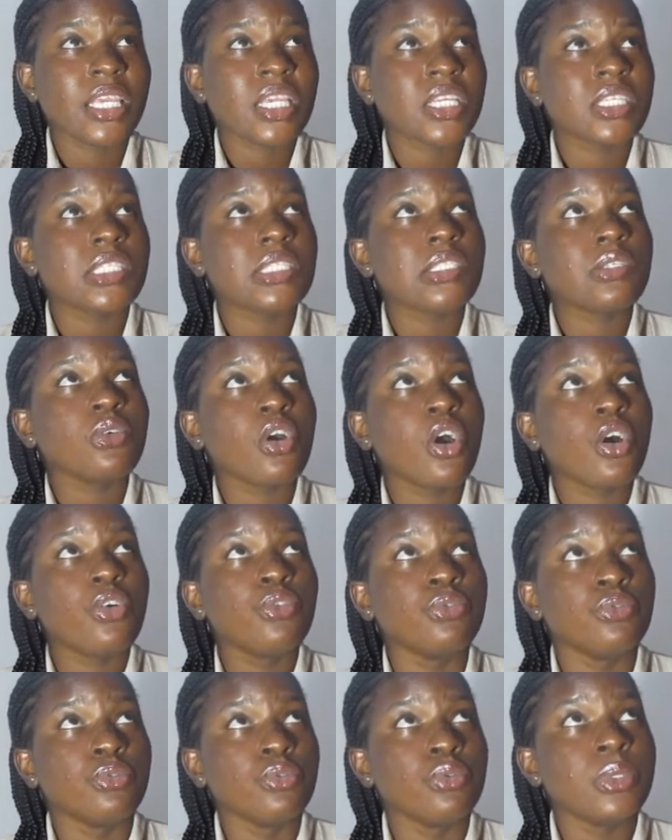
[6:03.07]
it still got
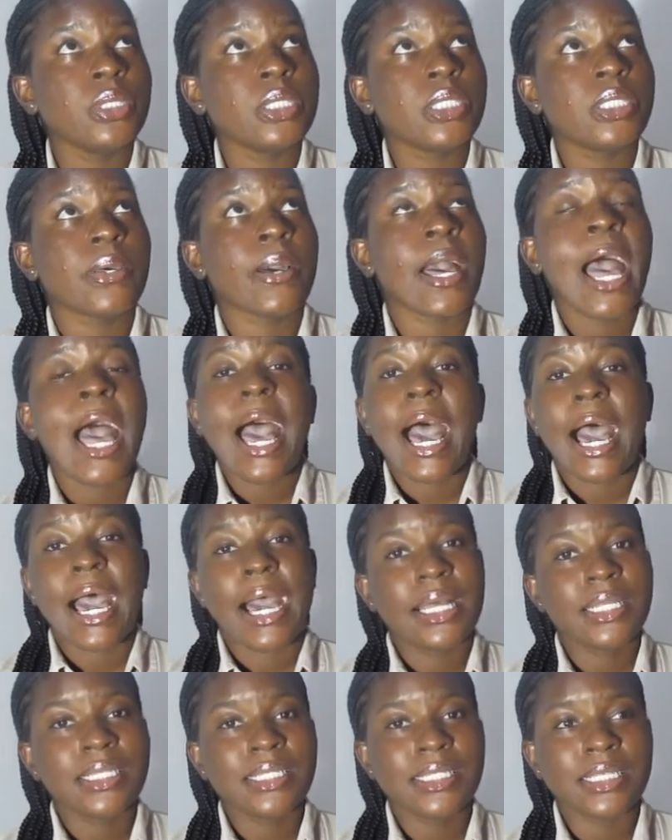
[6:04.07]
ruined, so I
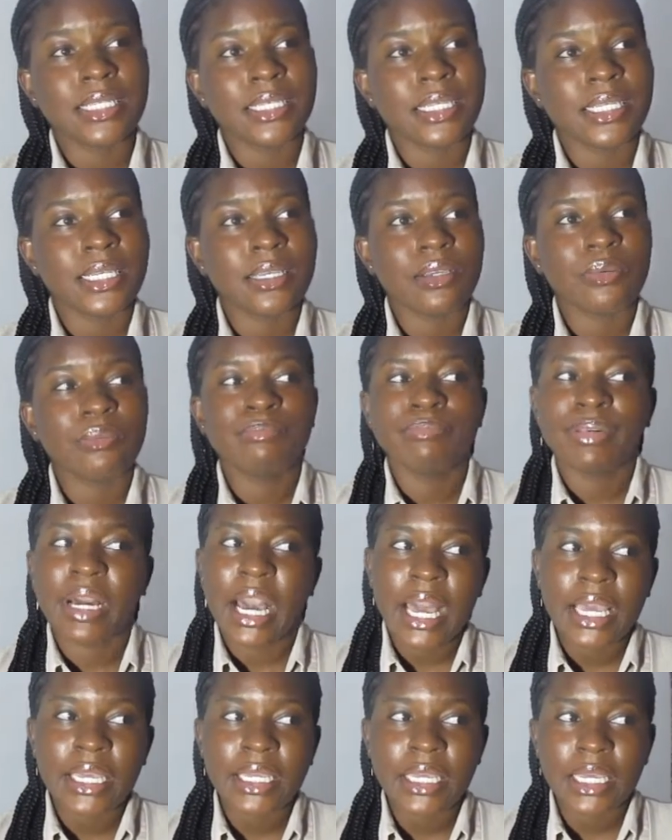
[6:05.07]
had to
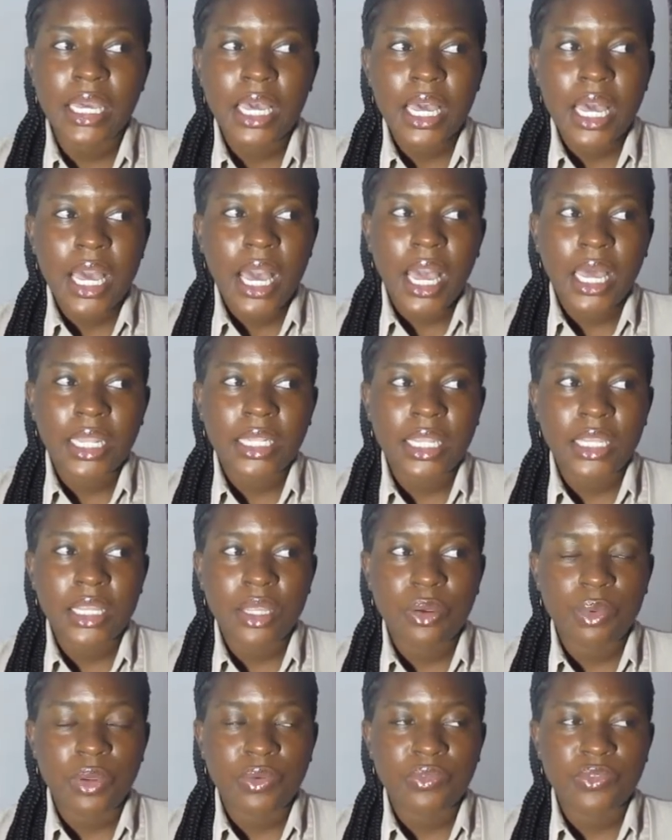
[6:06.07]
buy another
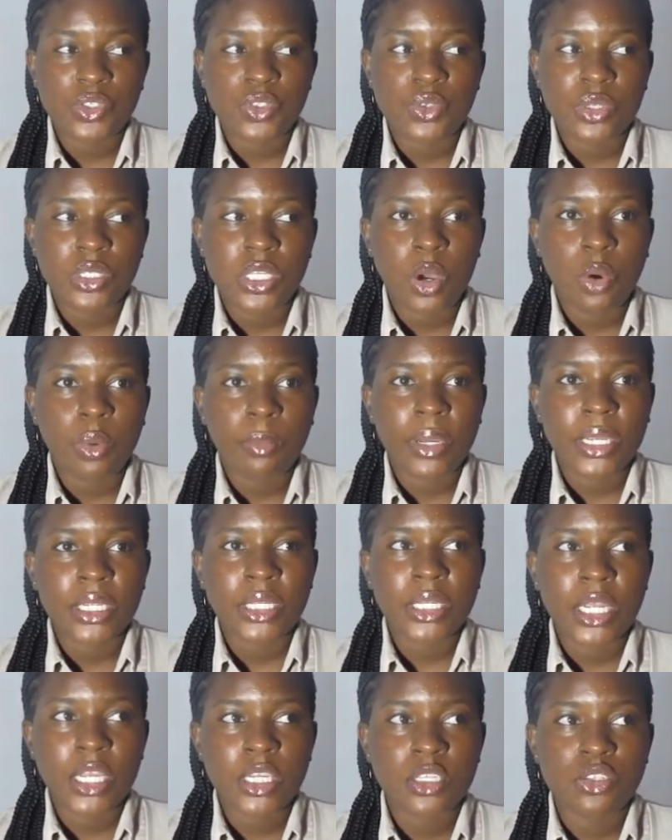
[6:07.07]
refrigerator, or my
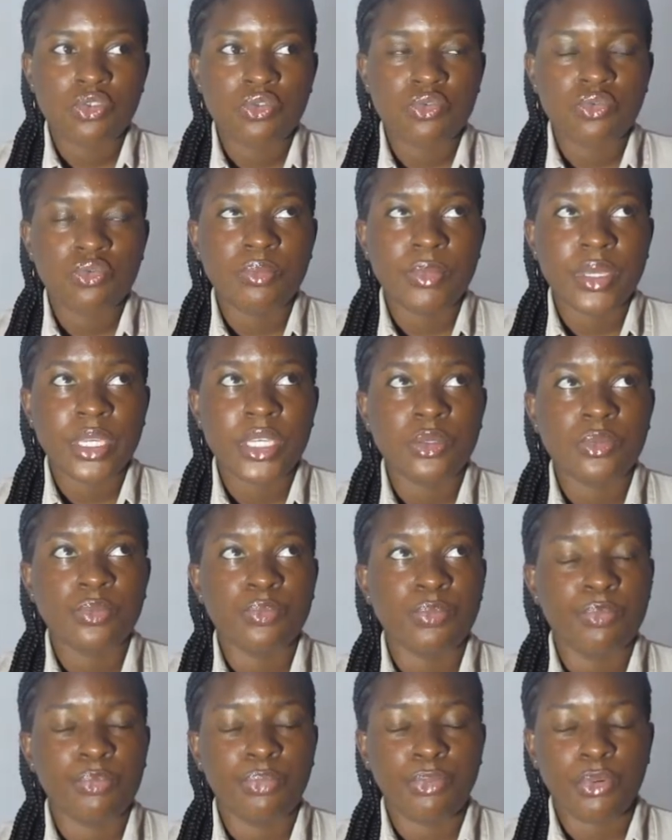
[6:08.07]
next roommate
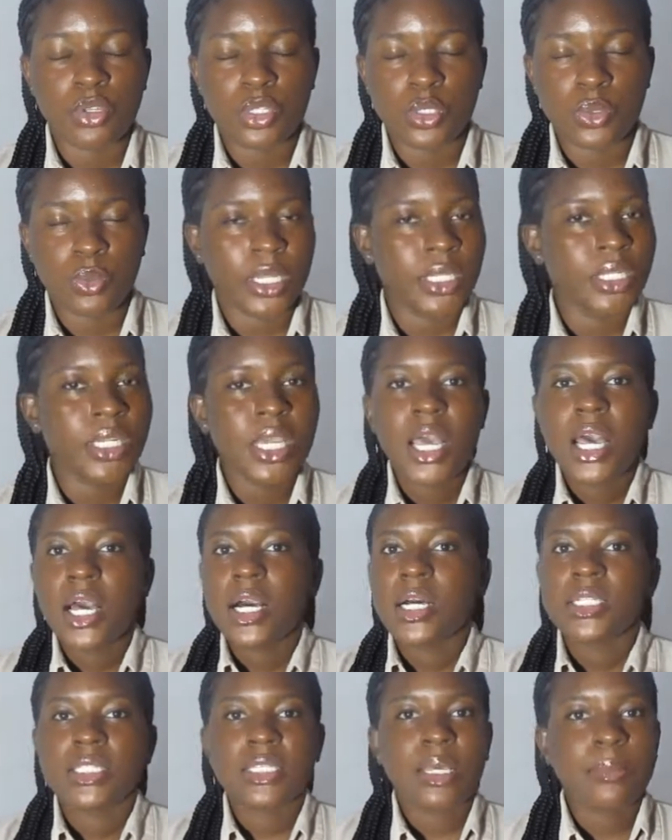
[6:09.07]
brought one,
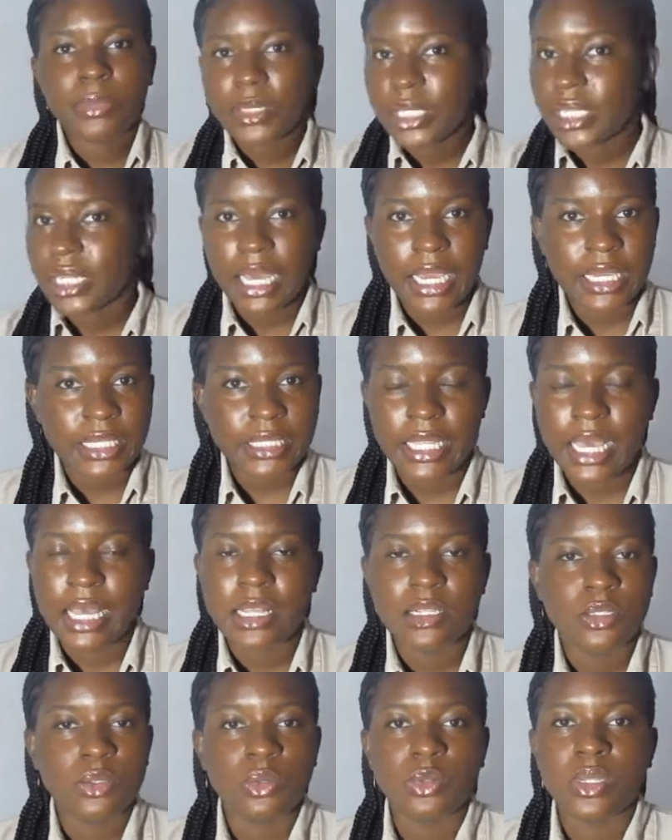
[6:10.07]
something like that.
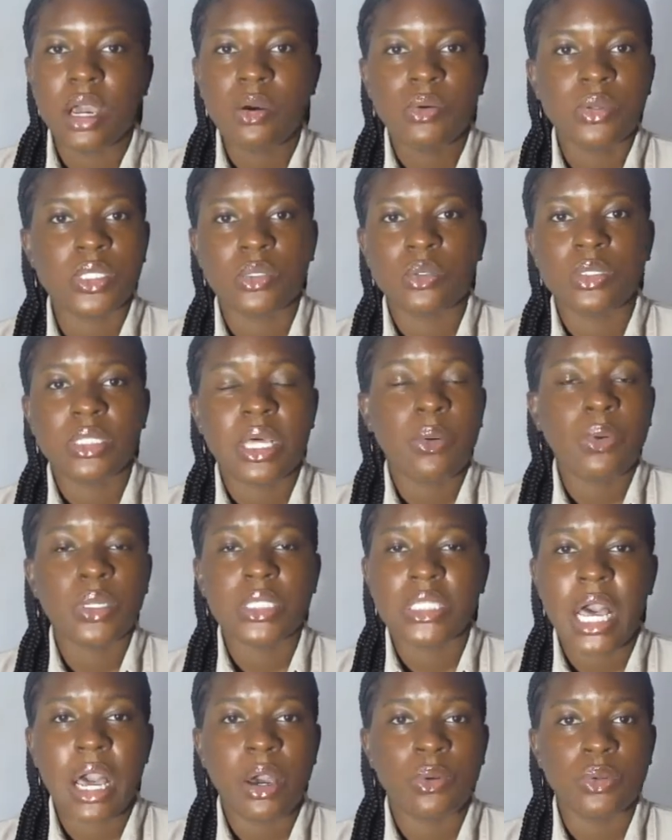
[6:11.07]
So that was
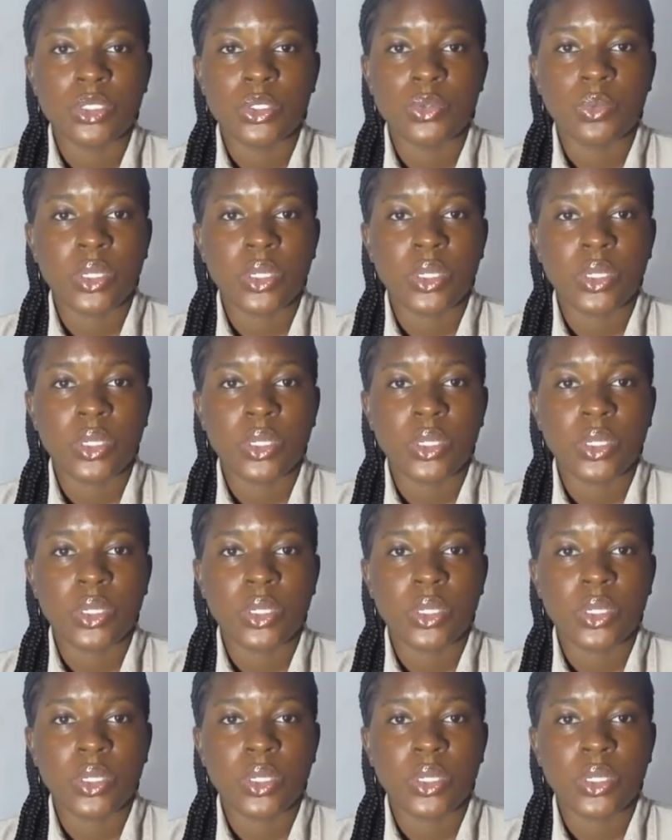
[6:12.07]
how it